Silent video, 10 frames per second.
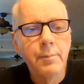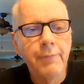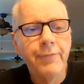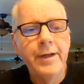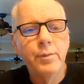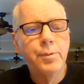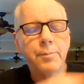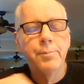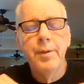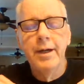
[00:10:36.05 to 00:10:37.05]
my
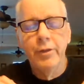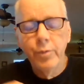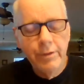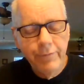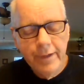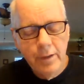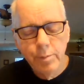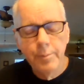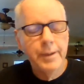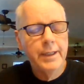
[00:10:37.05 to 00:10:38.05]
Facebook, I had three
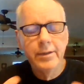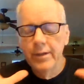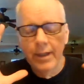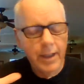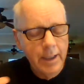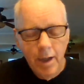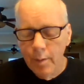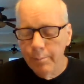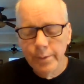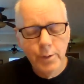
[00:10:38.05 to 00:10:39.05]
Facebook pages. They kind of all
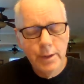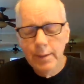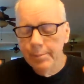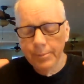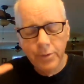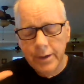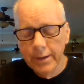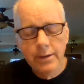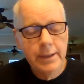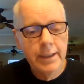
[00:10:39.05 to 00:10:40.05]
blew up. I'm trying
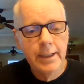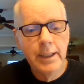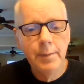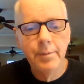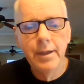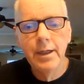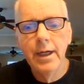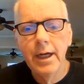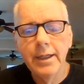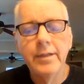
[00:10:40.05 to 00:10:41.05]
to clean that up.
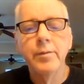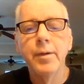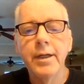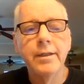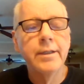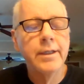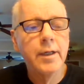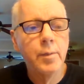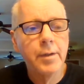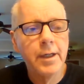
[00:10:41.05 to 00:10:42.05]
I need some IT
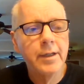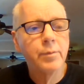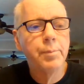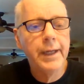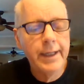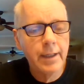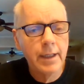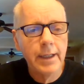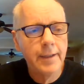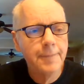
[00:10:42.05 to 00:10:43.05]
help, guys,
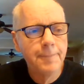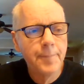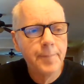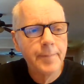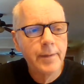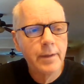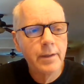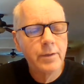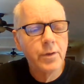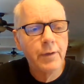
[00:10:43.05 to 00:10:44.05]
badly.
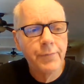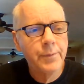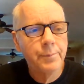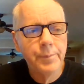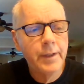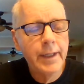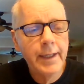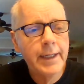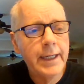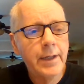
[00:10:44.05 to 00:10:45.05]
So if you're in
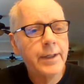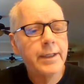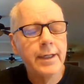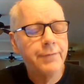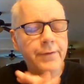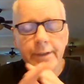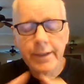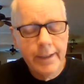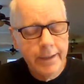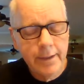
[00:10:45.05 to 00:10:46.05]
that area, if you're in
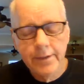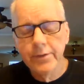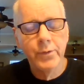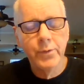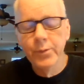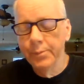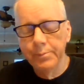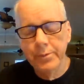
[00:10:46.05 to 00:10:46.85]
Dallas or